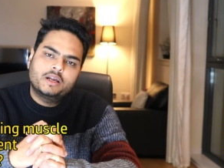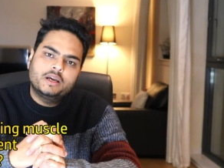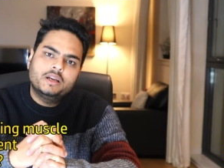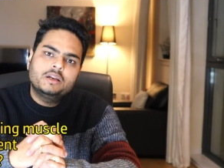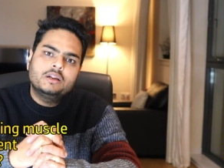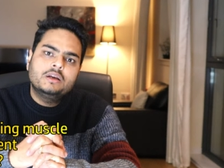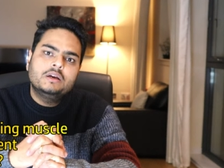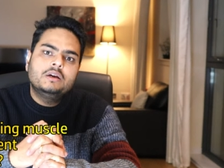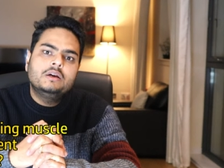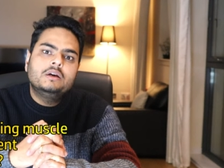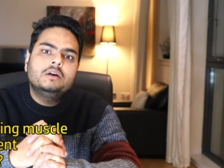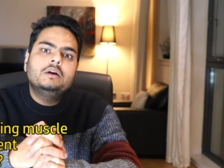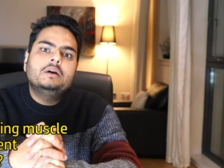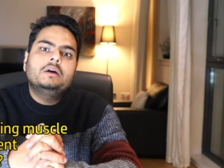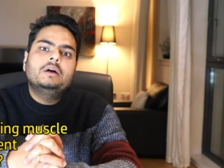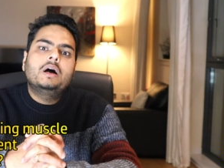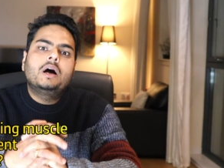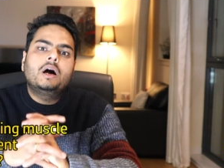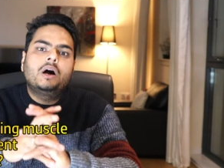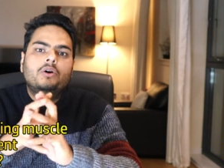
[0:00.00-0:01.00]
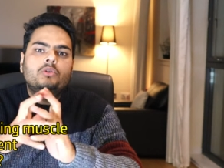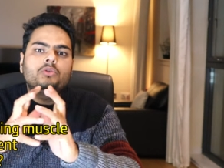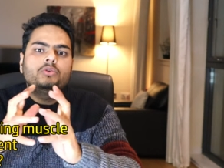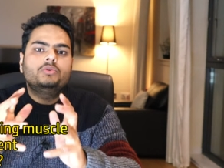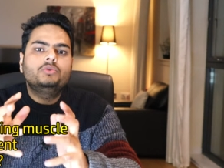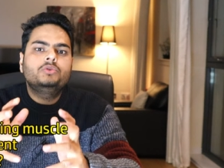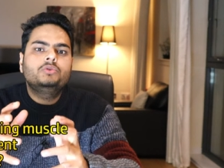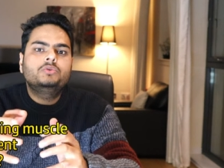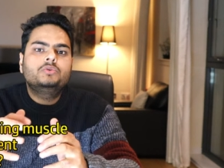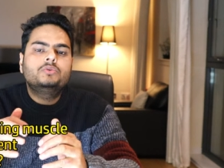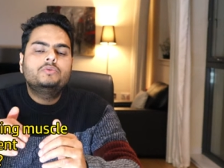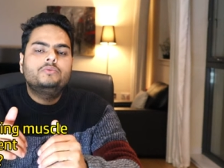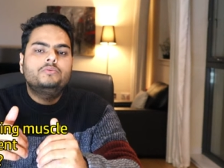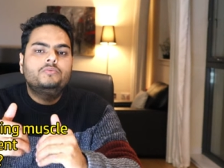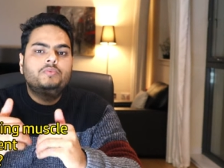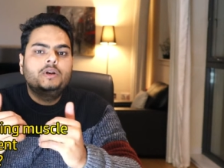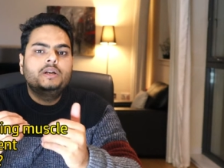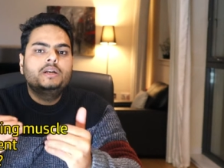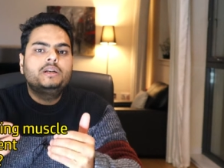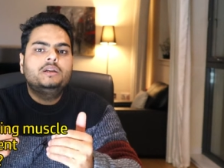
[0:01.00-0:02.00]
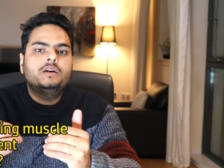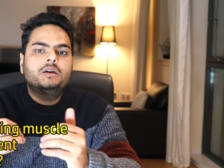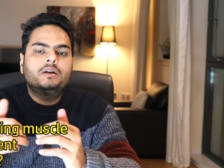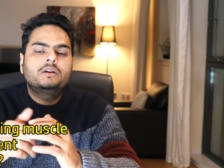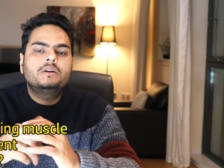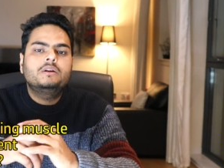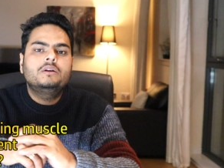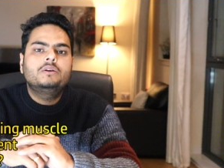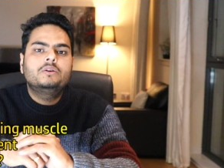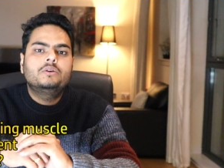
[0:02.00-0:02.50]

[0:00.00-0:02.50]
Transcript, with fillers: right how do you filter